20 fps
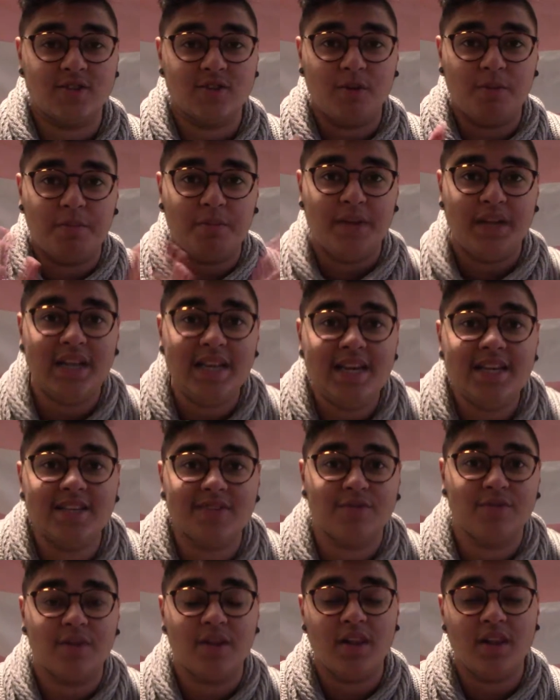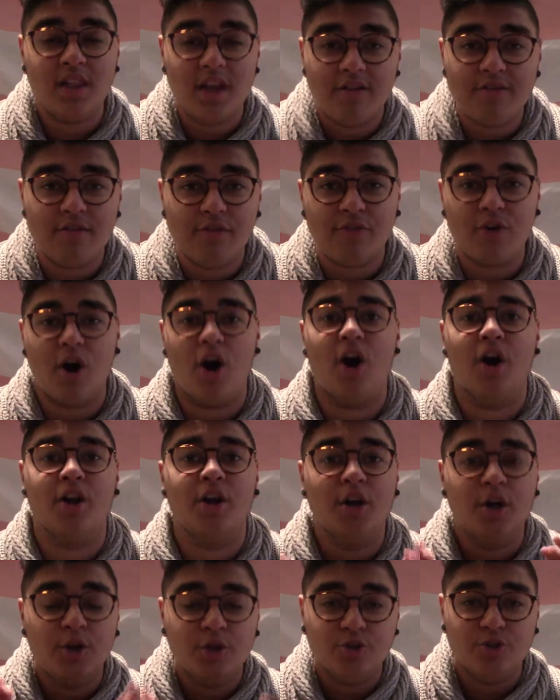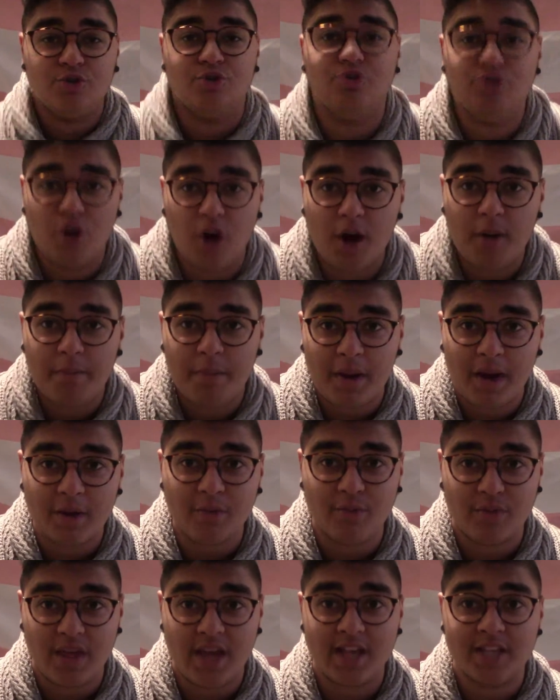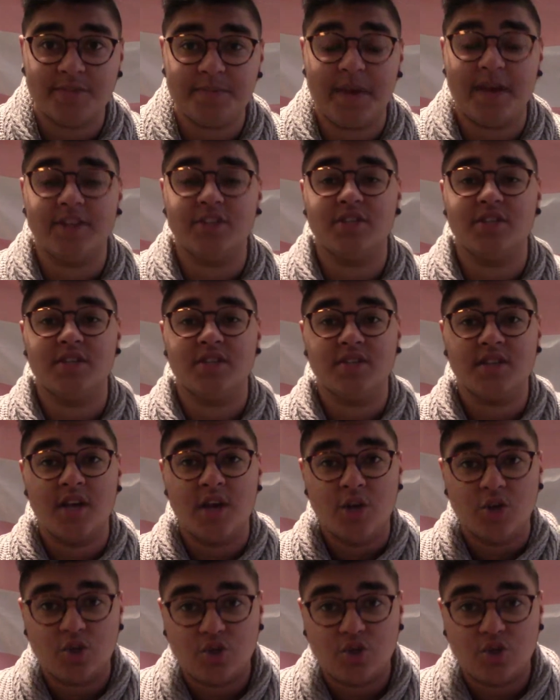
So please, for the love of God, do not bind with ace bandages.